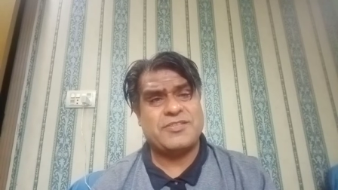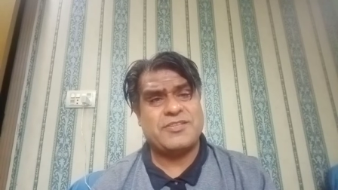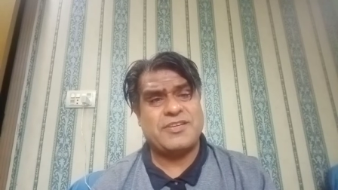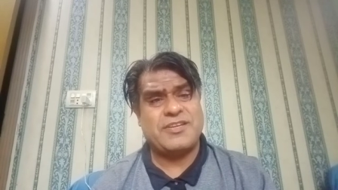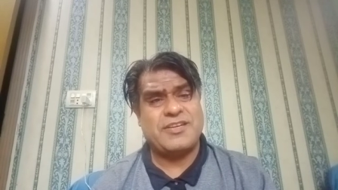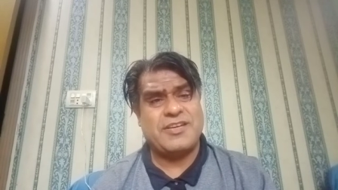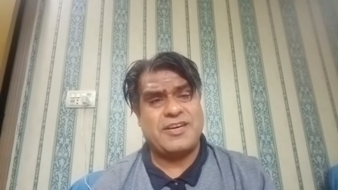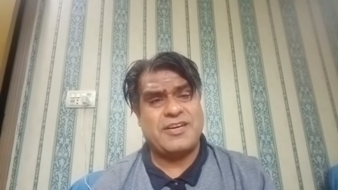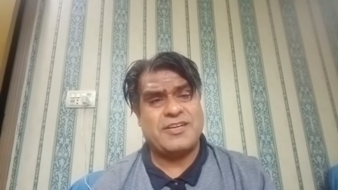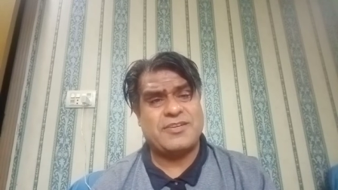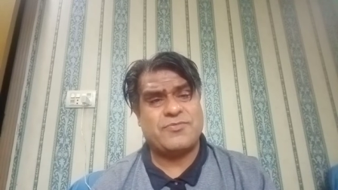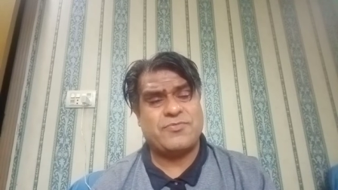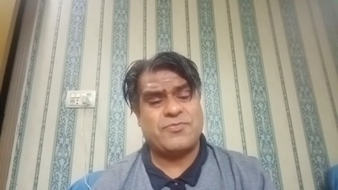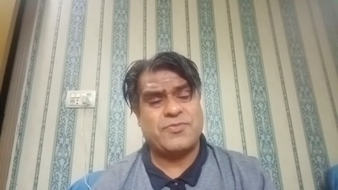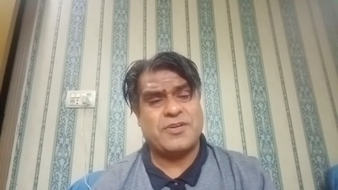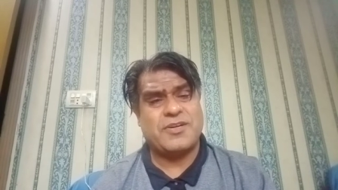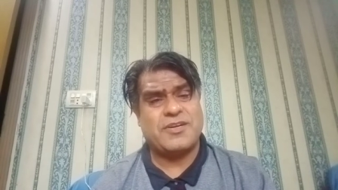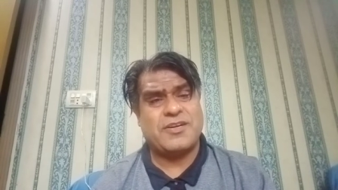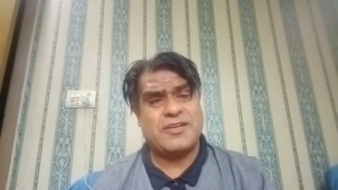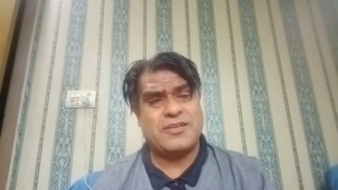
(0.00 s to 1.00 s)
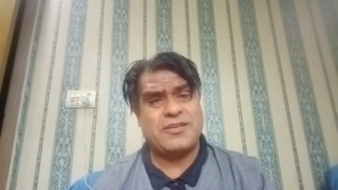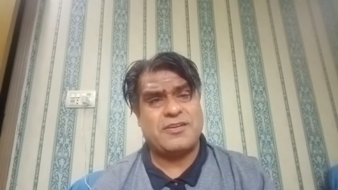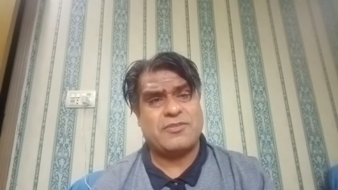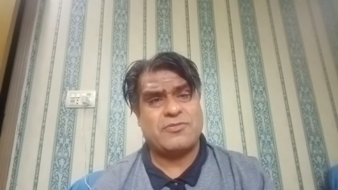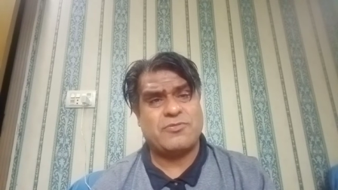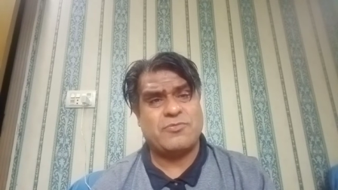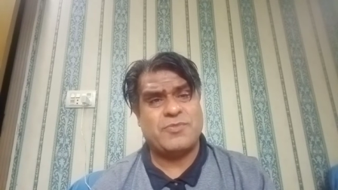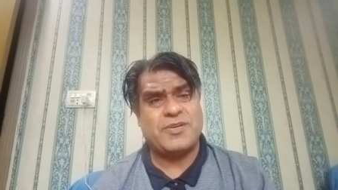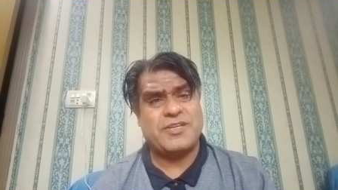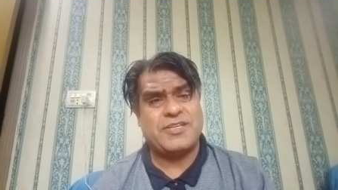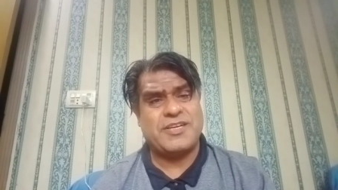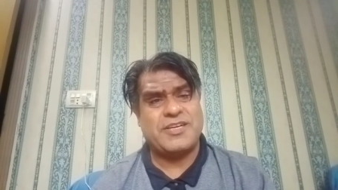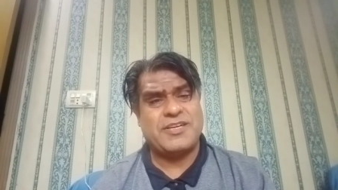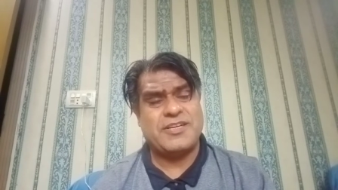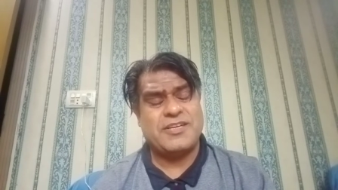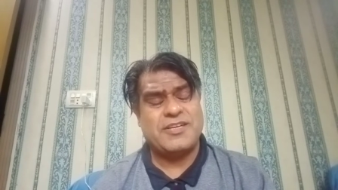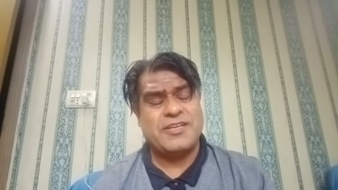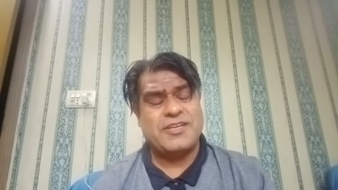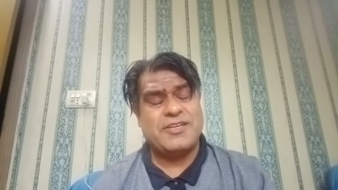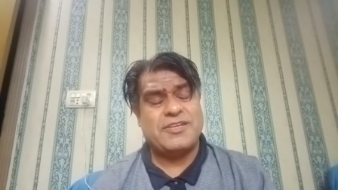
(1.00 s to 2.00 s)
not for undocumented
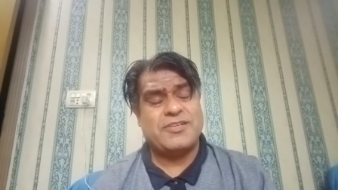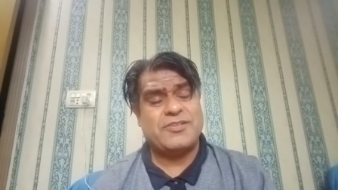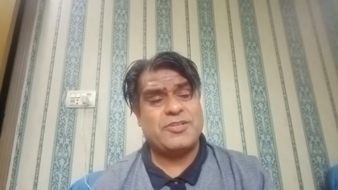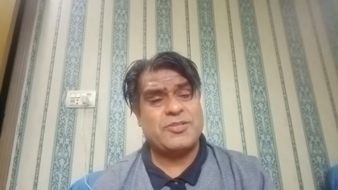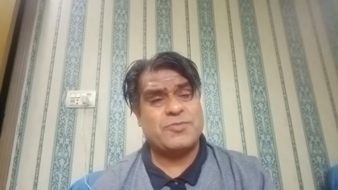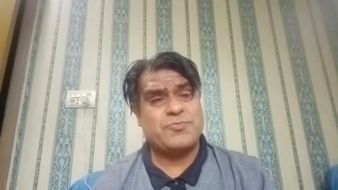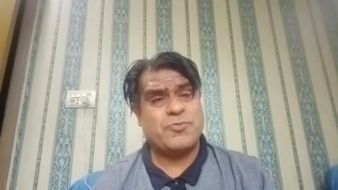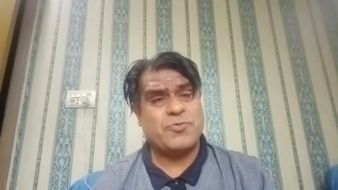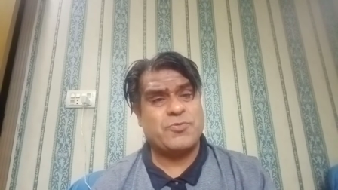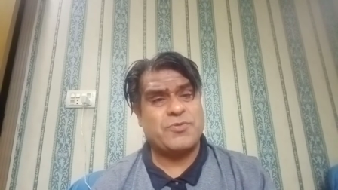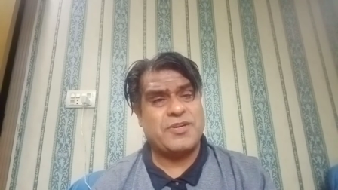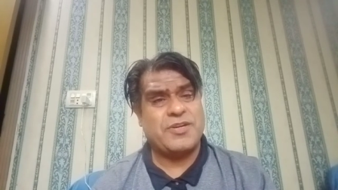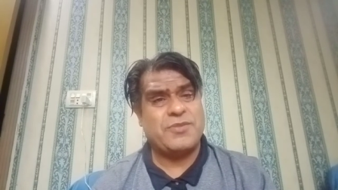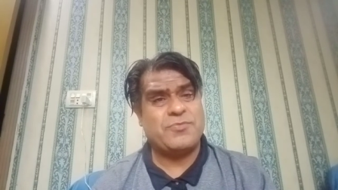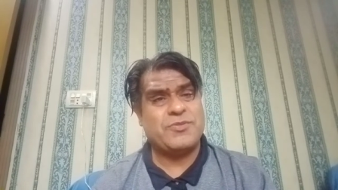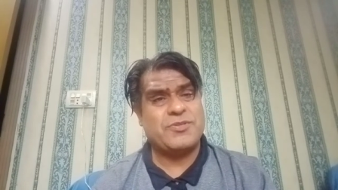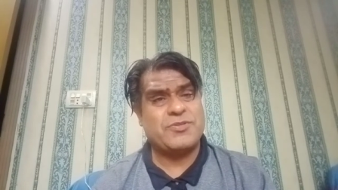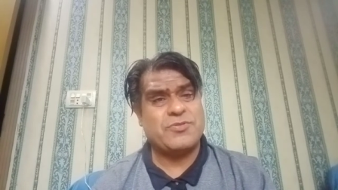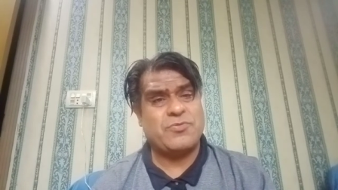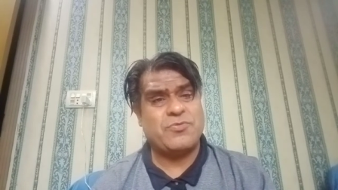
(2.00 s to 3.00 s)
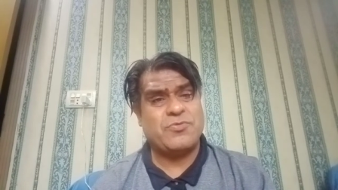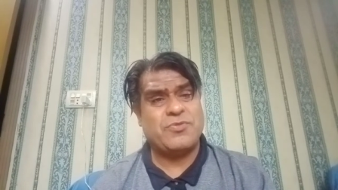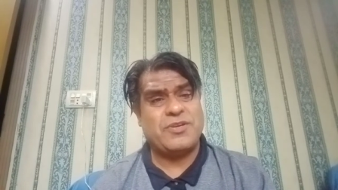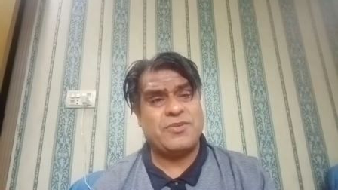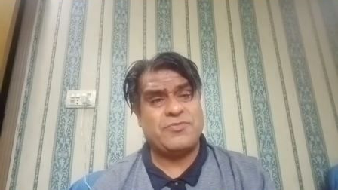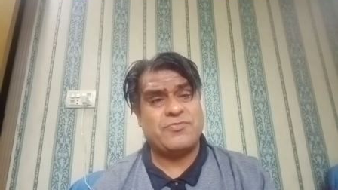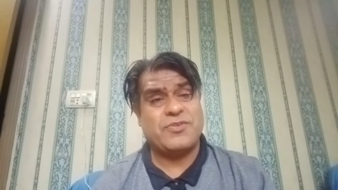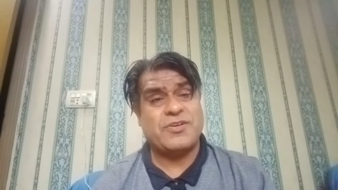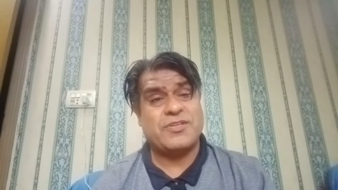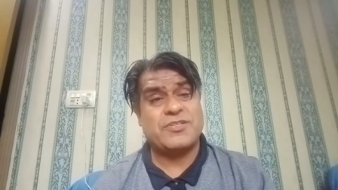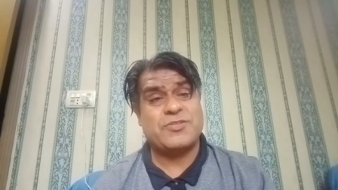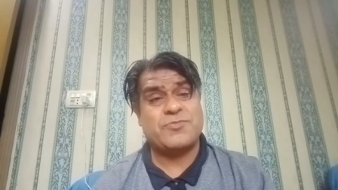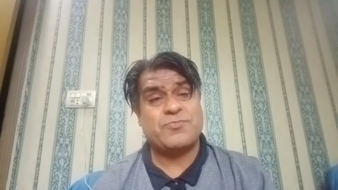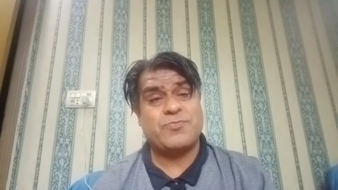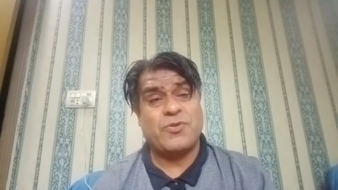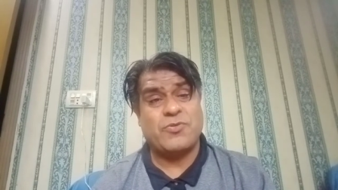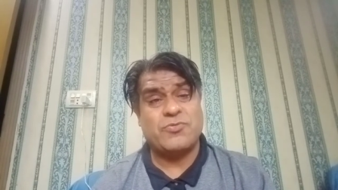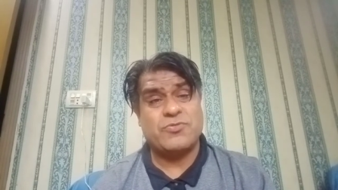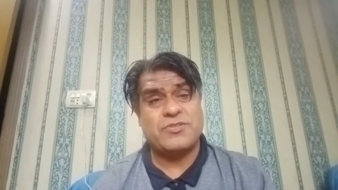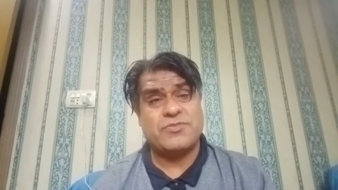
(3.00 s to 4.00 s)
this program is only for
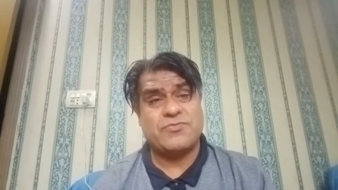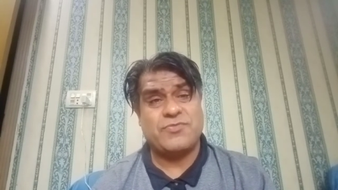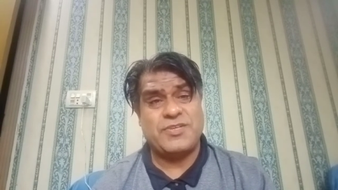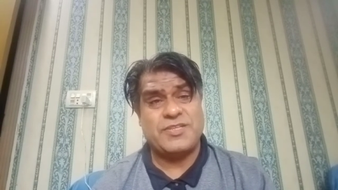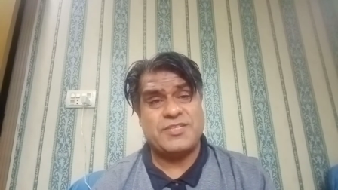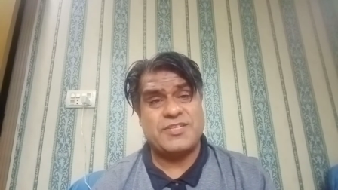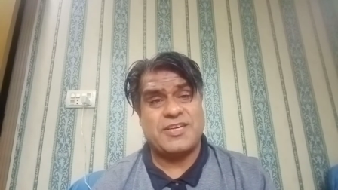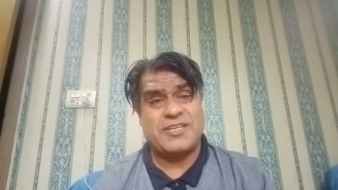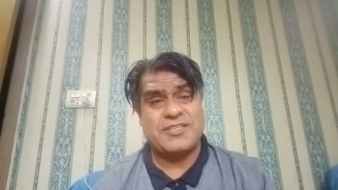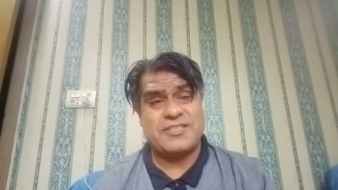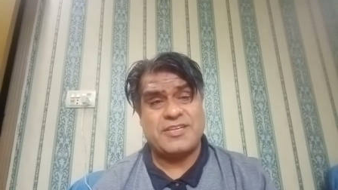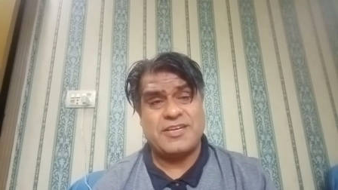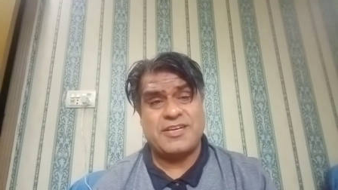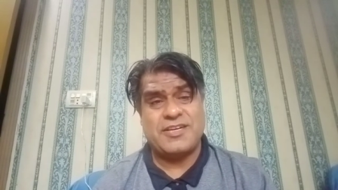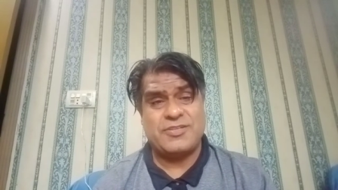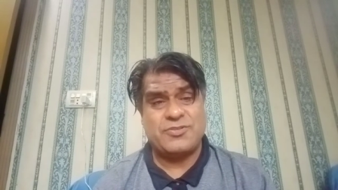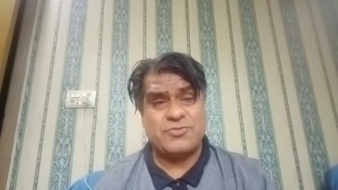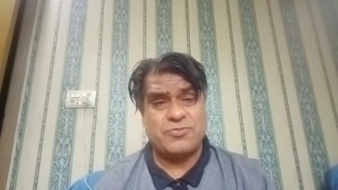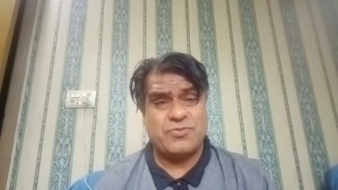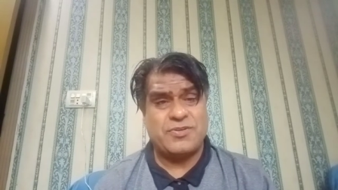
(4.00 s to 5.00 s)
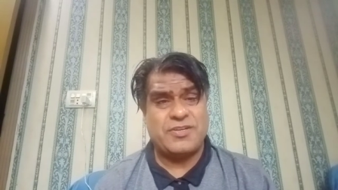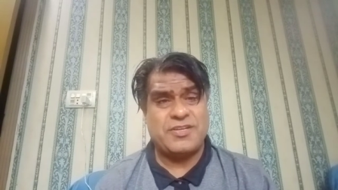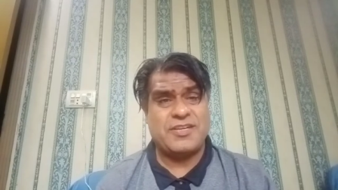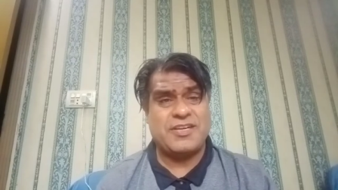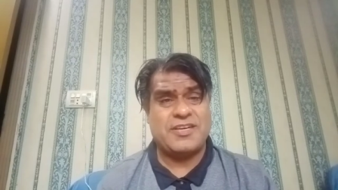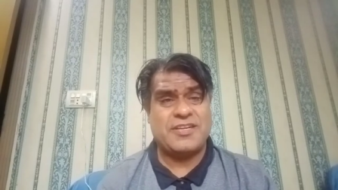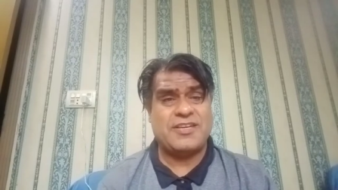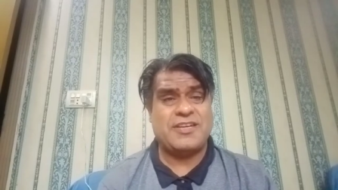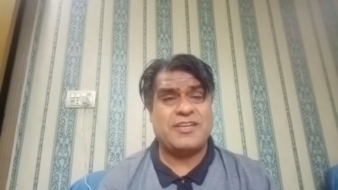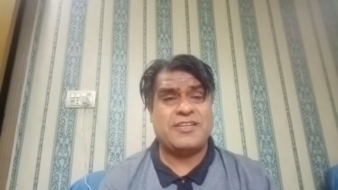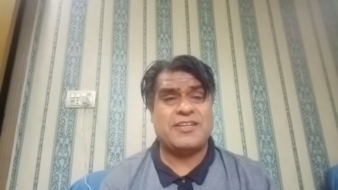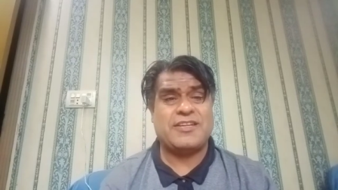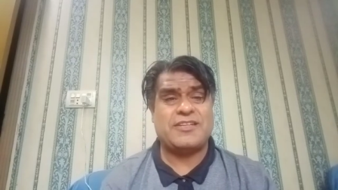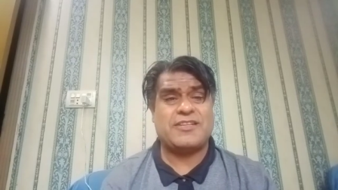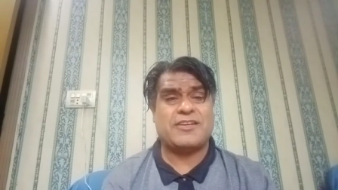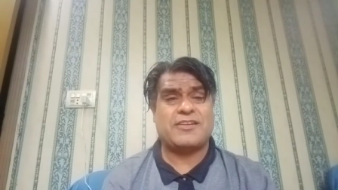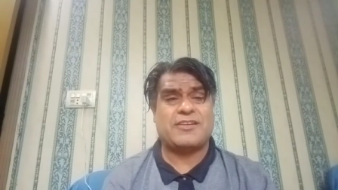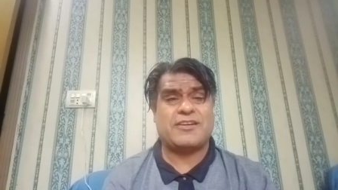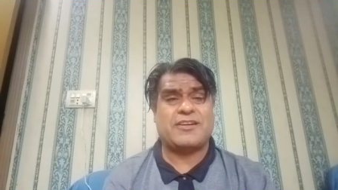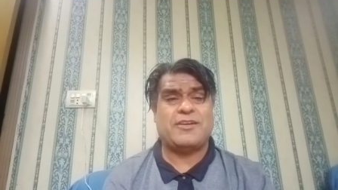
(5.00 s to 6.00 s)
spouse visas i told in uh, in
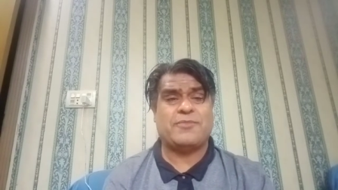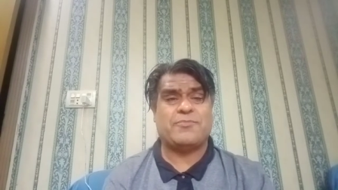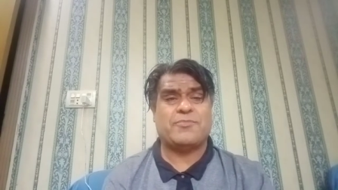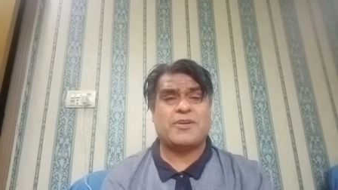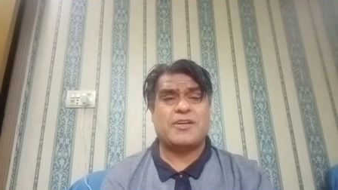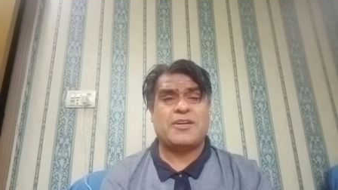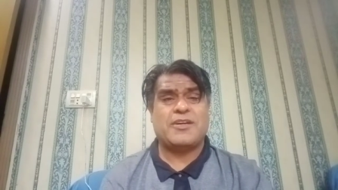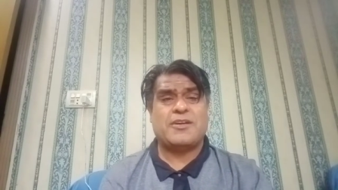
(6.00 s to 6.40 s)
another clip